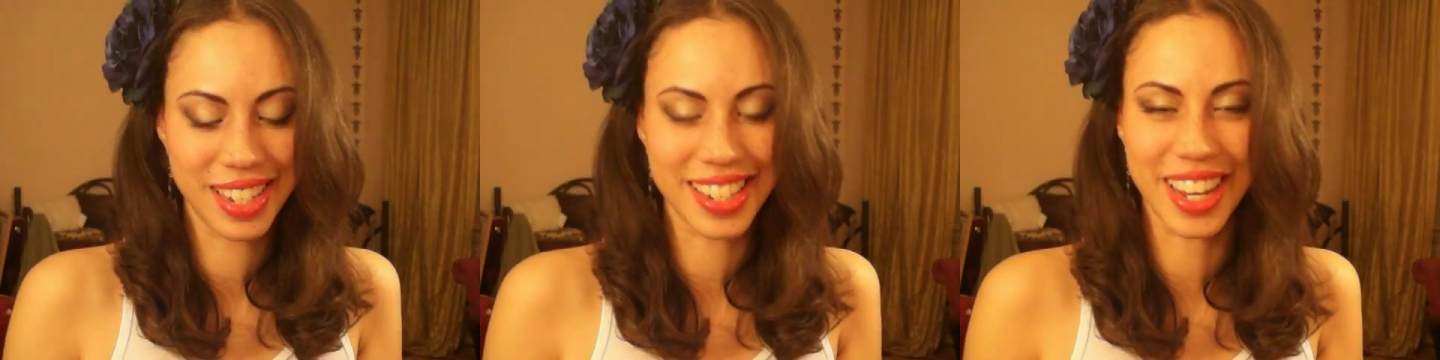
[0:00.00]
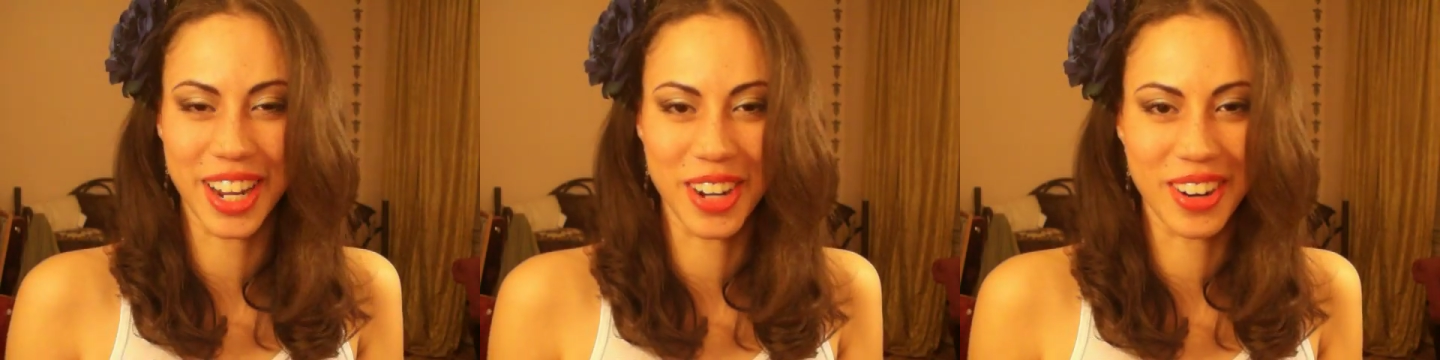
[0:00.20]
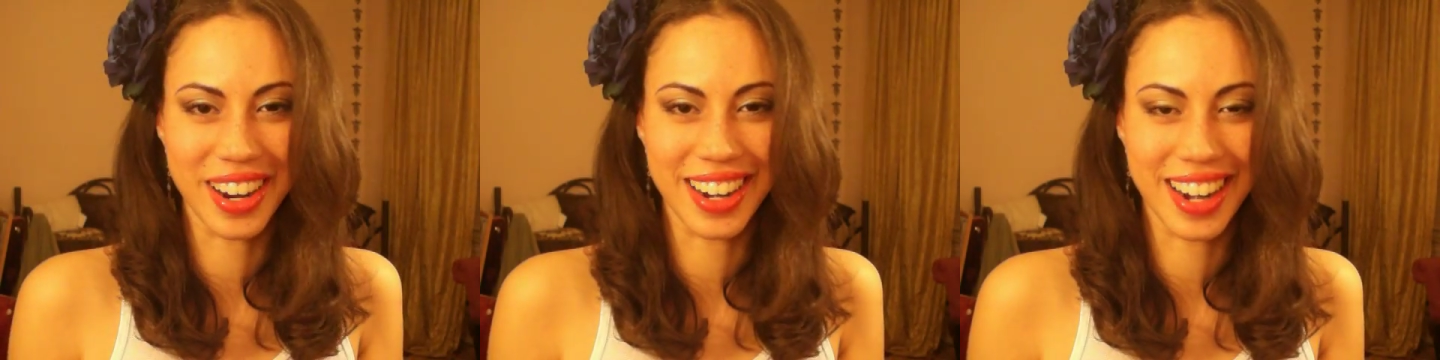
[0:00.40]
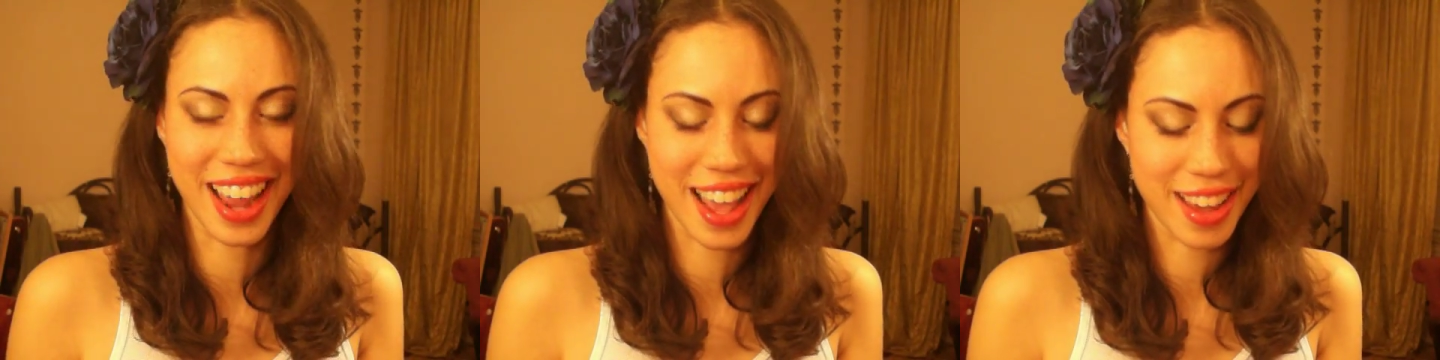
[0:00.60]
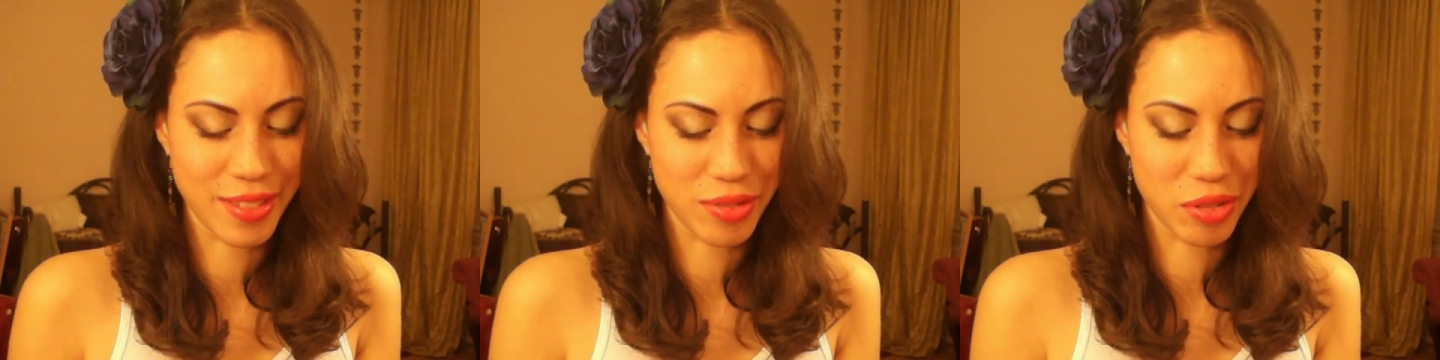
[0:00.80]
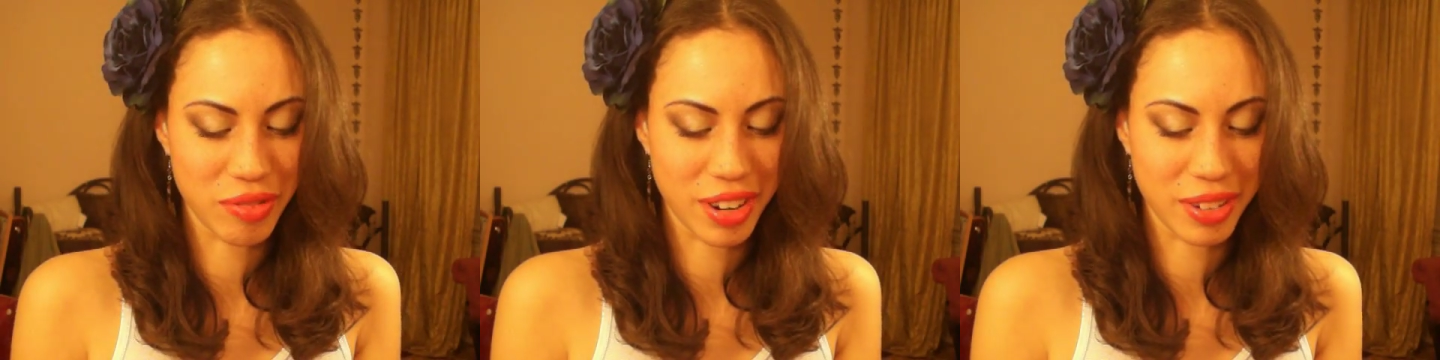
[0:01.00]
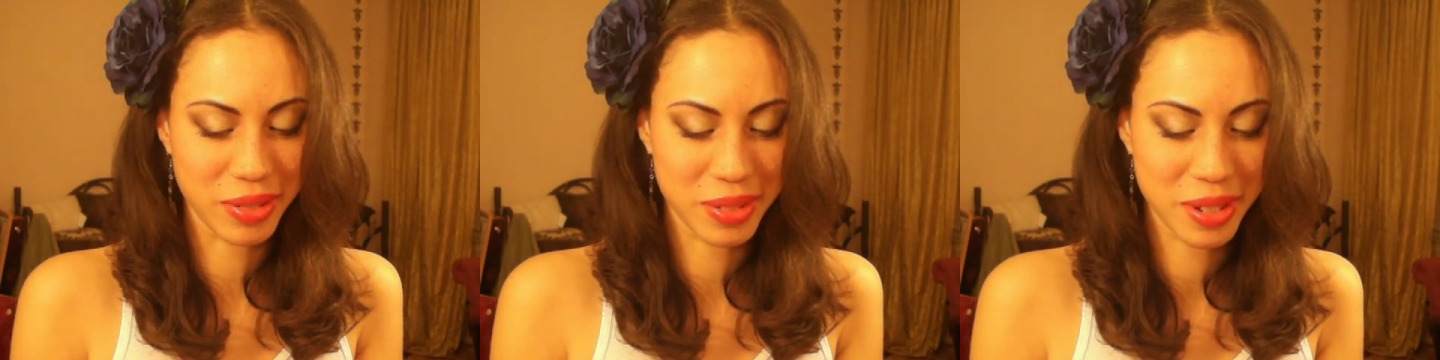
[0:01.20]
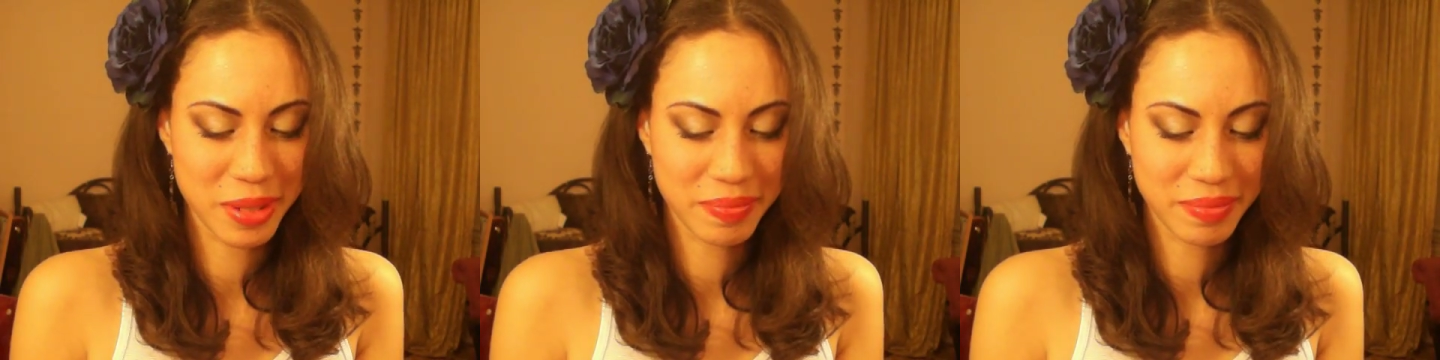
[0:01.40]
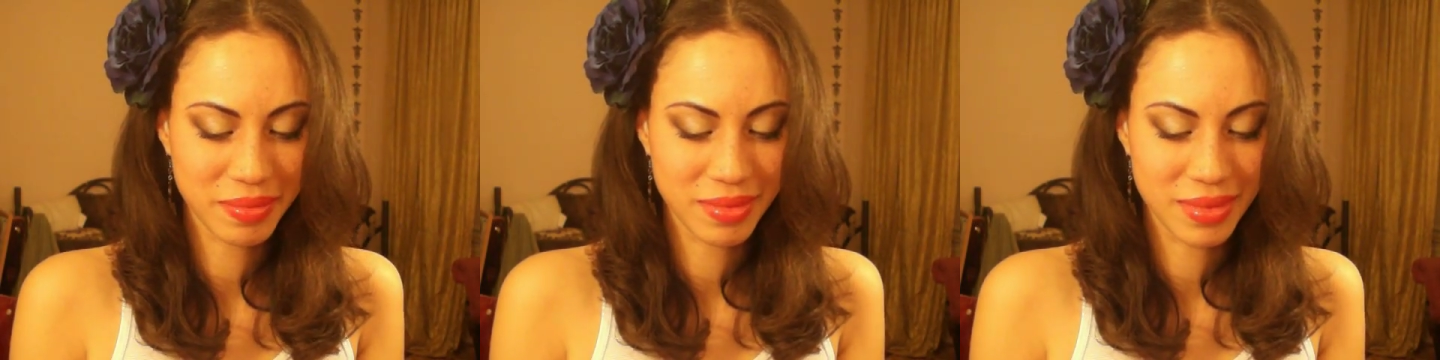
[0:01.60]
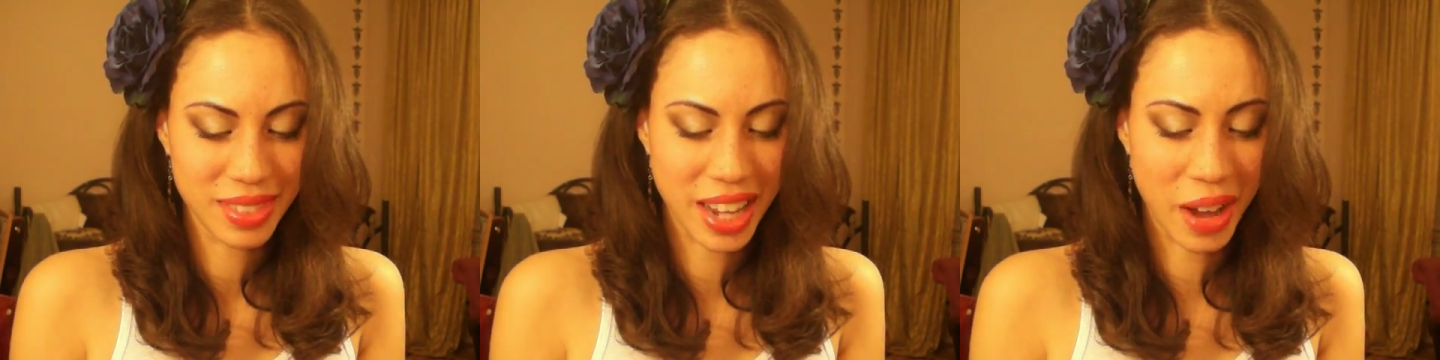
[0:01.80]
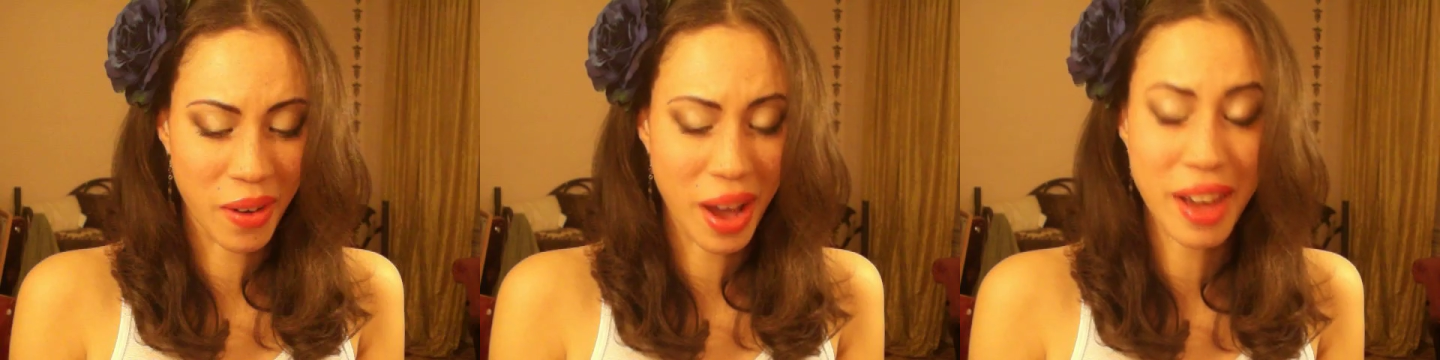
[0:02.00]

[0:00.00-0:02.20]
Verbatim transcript: second grade. I had a few freckles. Now,